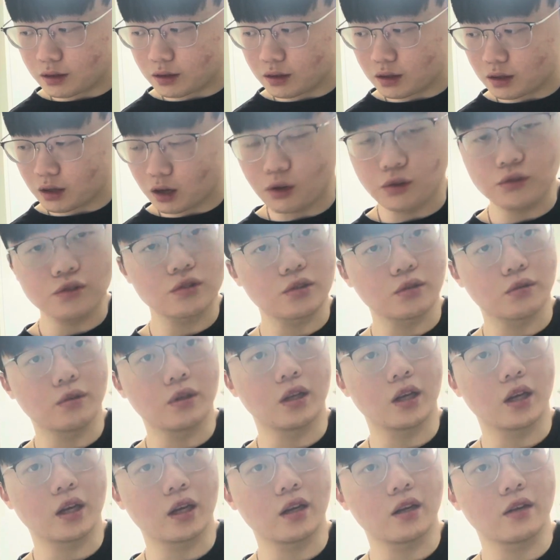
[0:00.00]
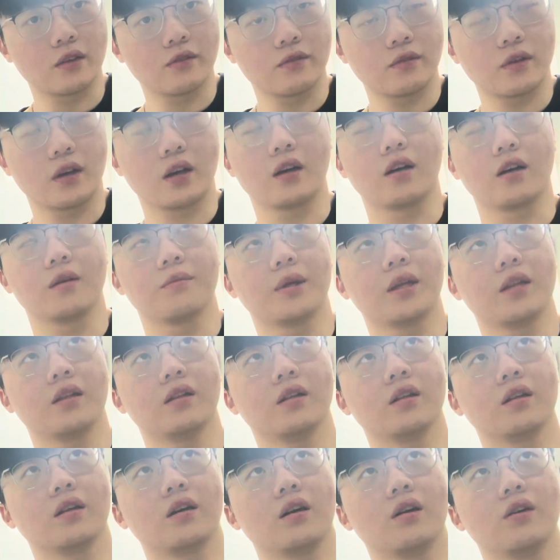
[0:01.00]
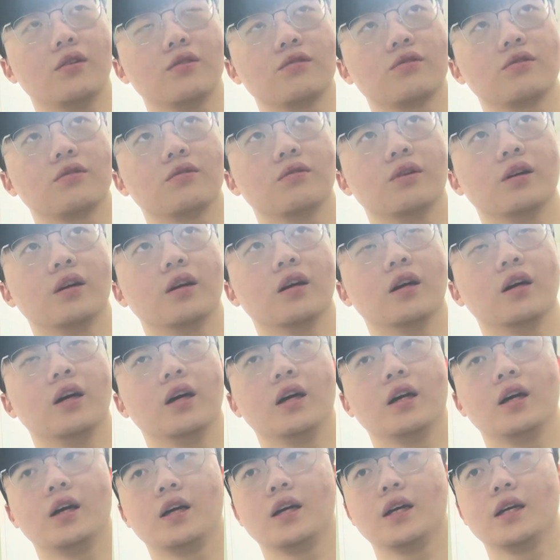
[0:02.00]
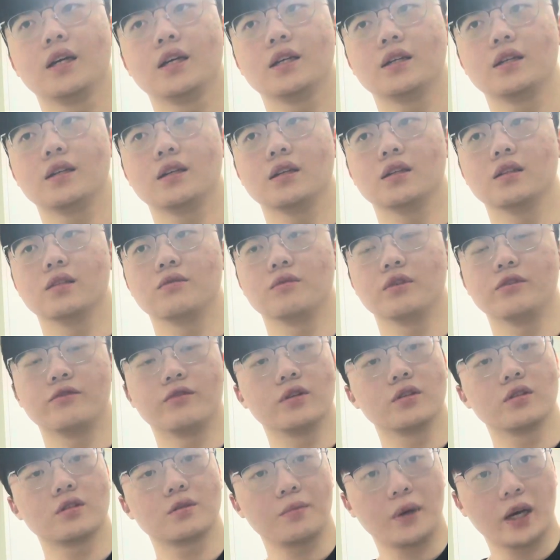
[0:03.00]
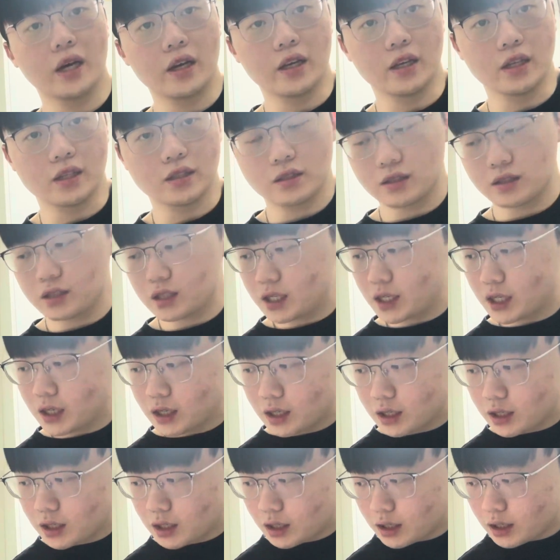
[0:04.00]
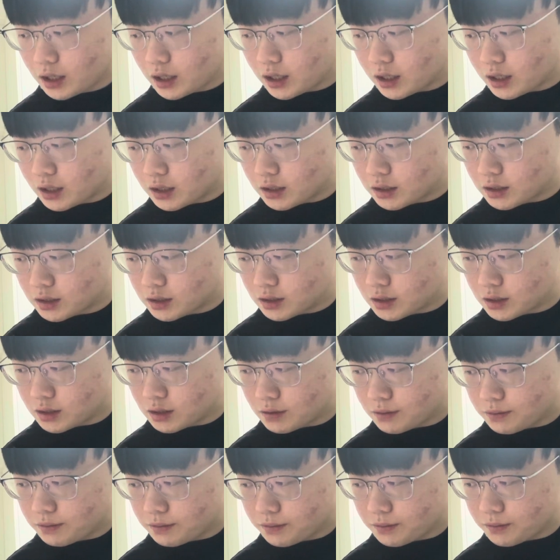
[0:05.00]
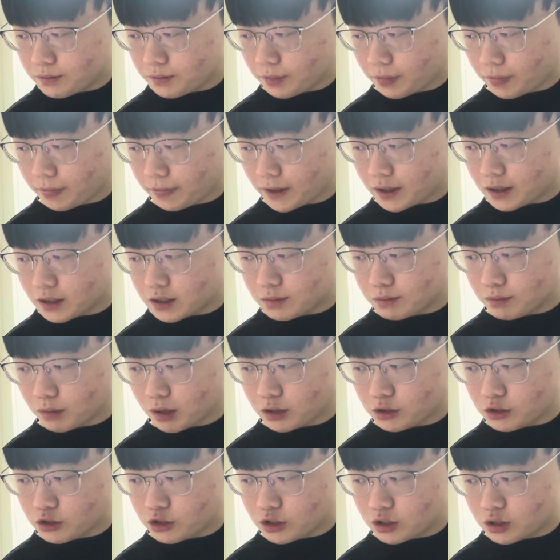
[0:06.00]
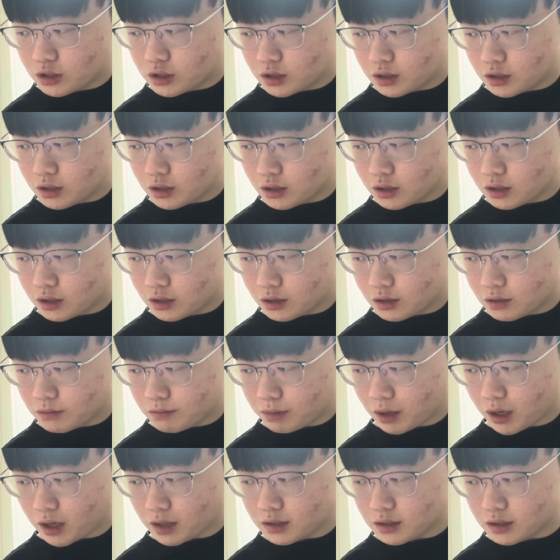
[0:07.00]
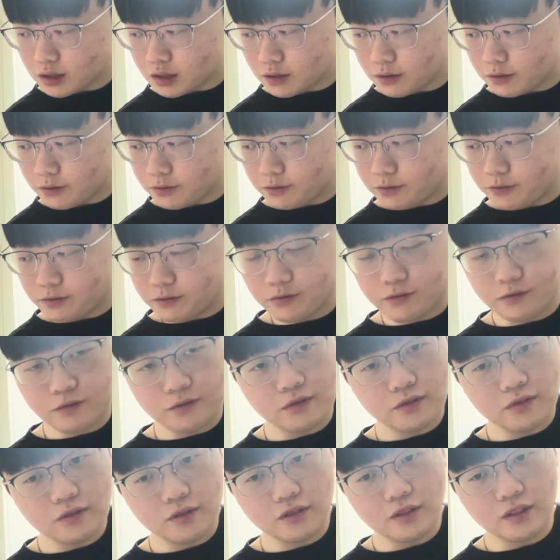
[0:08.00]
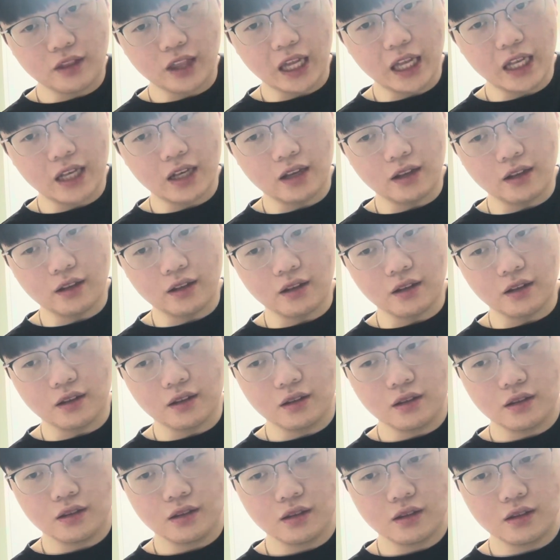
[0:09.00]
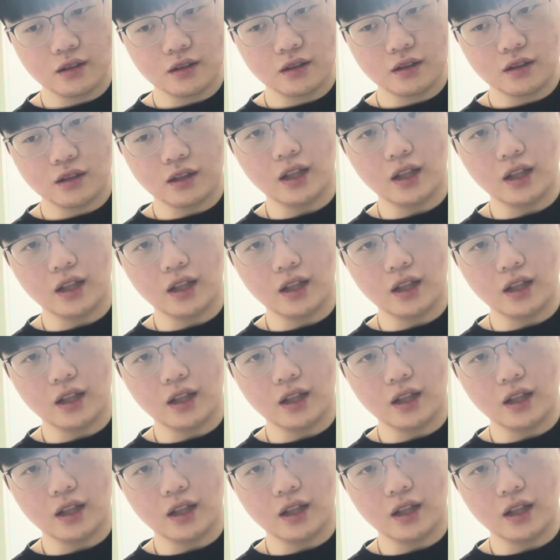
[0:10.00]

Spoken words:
also a negative, also a reverse bias, and it is much positive than the